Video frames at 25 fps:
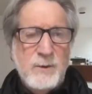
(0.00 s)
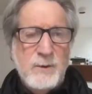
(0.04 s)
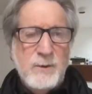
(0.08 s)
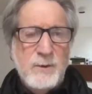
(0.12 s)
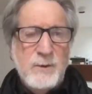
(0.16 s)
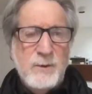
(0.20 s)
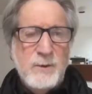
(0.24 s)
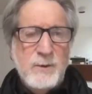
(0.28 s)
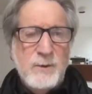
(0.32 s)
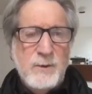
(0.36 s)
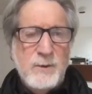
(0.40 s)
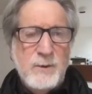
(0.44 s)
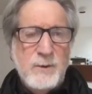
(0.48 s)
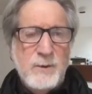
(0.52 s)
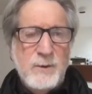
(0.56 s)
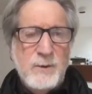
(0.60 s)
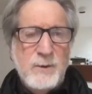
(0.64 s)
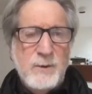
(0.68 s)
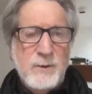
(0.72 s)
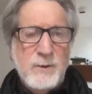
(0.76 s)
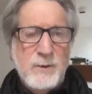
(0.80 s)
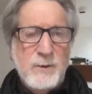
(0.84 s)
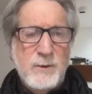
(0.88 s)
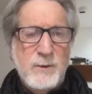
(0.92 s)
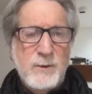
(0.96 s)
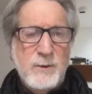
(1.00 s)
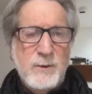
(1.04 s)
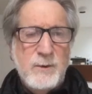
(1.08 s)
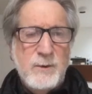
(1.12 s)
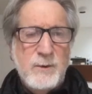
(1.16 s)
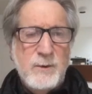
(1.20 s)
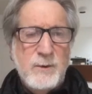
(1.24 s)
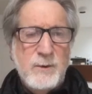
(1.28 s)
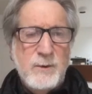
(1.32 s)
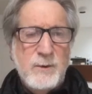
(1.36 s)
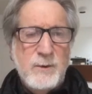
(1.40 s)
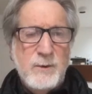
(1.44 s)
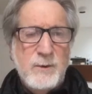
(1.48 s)
and the
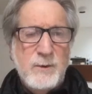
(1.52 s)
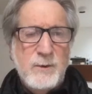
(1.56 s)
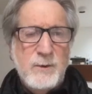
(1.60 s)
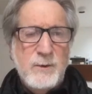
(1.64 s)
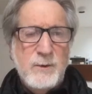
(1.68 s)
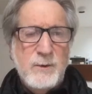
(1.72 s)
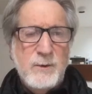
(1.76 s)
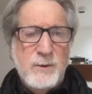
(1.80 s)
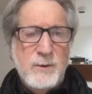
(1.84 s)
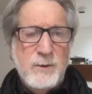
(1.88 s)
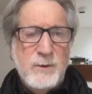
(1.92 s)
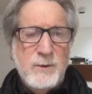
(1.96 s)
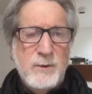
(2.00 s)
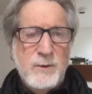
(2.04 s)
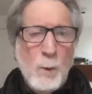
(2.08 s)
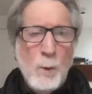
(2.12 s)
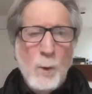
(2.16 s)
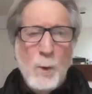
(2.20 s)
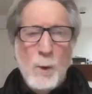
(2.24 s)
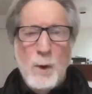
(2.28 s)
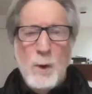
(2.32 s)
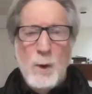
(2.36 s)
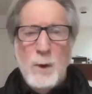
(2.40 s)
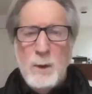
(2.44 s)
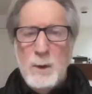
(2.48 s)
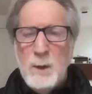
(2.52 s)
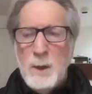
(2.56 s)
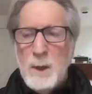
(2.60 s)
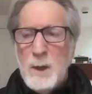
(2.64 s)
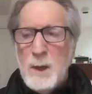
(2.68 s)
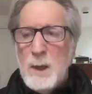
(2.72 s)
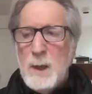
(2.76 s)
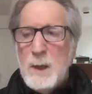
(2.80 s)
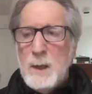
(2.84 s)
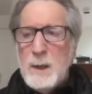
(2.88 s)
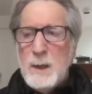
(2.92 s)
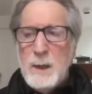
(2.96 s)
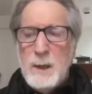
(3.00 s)
beginning of the Iraq War
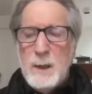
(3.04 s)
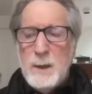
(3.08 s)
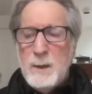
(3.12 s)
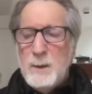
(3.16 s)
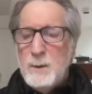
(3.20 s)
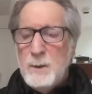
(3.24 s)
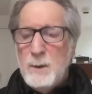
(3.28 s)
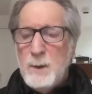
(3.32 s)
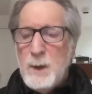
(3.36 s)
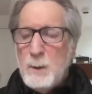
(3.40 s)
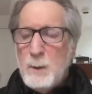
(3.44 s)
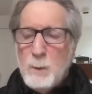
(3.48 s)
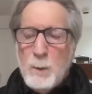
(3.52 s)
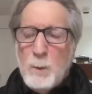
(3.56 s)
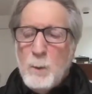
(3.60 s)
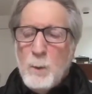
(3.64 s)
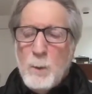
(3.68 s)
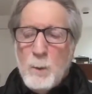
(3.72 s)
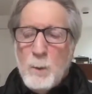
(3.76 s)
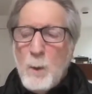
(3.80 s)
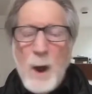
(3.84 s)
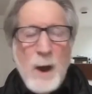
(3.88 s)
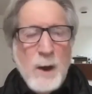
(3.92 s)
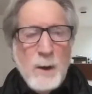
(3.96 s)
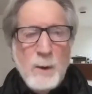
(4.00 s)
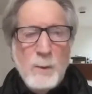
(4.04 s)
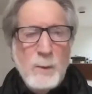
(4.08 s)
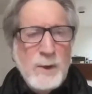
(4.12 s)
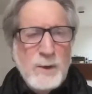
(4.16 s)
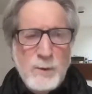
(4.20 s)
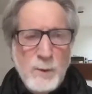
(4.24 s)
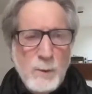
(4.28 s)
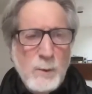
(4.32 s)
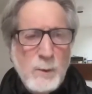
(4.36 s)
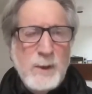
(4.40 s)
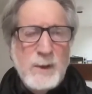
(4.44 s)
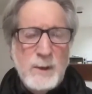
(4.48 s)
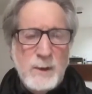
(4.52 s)
in like, well, why are we
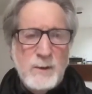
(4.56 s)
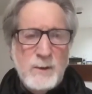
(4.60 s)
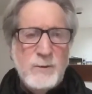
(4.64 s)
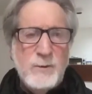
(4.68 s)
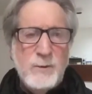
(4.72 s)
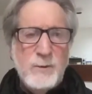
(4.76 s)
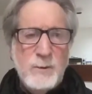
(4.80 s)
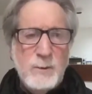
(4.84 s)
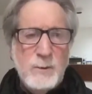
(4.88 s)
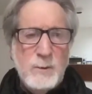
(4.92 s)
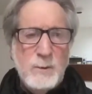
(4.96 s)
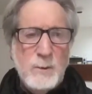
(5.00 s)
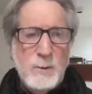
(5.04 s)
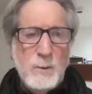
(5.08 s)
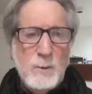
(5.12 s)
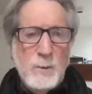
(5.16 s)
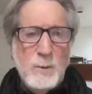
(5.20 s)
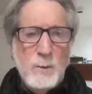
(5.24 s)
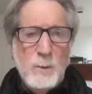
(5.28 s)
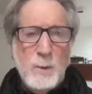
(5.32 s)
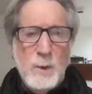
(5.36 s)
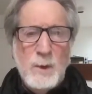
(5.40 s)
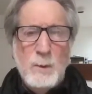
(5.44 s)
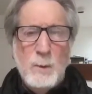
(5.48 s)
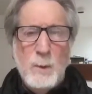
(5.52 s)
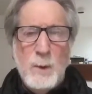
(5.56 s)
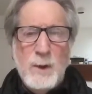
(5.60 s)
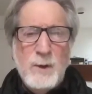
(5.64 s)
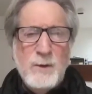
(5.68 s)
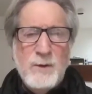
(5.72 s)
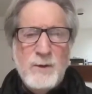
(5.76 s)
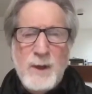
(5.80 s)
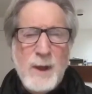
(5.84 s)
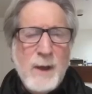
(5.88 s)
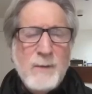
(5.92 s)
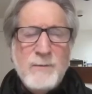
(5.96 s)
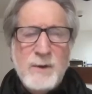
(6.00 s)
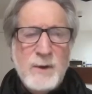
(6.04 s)
doing this? What is
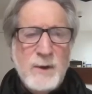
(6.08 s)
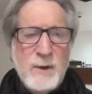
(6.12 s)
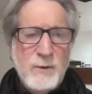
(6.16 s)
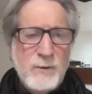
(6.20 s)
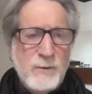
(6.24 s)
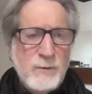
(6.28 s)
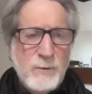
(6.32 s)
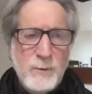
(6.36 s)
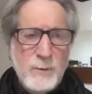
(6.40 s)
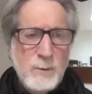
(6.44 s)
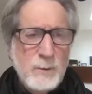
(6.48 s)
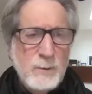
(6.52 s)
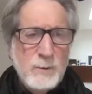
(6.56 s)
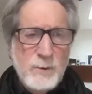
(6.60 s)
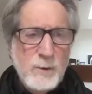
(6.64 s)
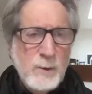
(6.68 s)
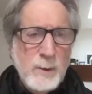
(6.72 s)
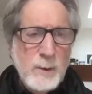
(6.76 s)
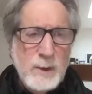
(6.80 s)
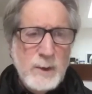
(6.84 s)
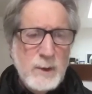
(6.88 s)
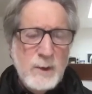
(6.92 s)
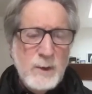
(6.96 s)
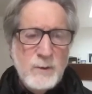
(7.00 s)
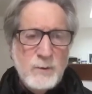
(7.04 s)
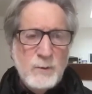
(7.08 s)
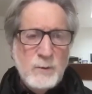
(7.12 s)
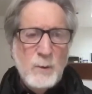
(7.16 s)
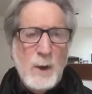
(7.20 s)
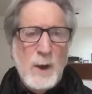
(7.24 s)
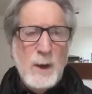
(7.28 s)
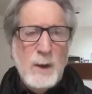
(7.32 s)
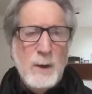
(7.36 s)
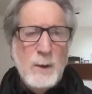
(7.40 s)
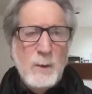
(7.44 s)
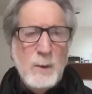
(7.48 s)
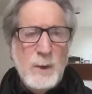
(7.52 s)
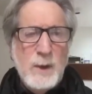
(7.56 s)
the evidence for doing this? Why
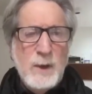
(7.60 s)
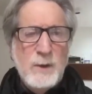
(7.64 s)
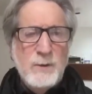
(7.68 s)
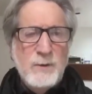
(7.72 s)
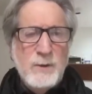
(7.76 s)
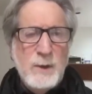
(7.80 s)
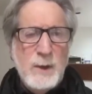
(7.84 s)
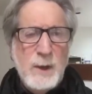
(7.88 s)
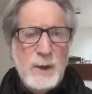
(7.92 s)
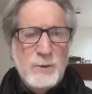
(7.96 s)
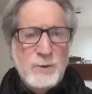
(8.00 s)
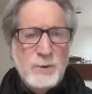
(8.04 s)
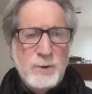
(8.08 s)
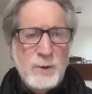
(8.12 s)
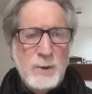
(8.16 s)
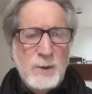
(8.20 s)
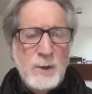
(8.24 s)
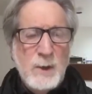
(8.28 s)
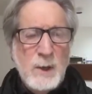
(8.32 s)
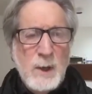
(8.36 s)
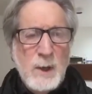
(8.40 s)
are we as a nation